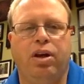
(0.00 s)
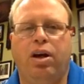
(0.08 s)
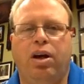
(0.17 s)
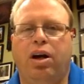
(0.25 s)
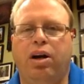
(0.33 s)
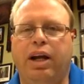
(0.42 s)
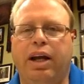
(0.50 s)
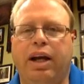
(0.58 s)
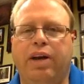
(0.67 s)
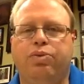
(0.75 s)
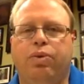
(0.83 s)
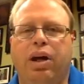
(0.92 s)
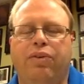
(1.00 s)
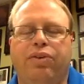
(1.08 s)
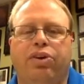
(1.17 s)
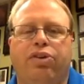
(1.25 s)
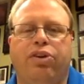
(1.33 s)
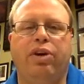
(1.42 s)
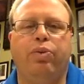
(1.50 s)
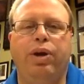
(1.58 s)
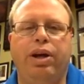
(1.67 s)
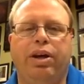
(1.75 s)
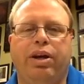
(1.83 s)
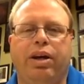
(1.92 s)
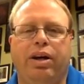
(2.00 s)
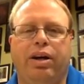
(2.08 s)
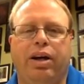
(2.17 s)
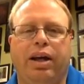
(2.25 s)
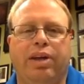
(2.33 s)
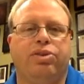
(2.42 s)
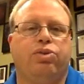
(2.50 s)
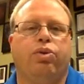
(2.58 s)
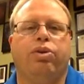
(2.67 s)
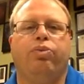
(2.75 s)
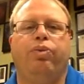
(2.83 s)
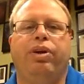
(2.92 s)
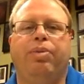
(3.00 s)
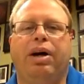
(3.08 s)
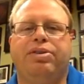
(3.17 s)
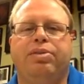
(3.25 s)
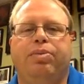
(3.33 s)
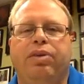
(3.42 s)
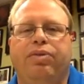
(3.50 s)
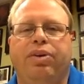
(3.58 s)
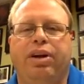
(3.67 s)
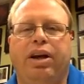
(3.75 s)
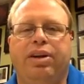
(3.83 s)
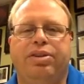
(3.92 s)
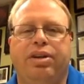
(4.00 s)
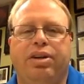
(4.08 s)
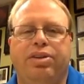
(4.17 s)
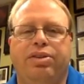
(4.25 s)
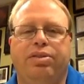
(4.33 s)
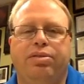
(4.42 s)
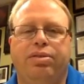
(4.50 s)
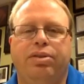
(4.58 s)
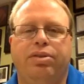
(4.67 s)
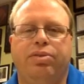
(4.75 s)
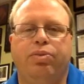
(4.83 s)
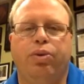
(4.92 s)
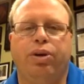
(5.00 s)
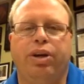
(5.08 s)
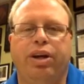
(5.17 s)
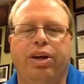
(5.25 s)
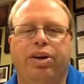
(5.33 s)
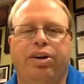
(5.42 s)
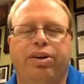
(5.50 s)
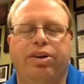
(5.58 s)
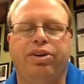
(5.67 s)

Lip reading: all right, guys, we'll have a great week. I guess a shortened week possibly if you're not working or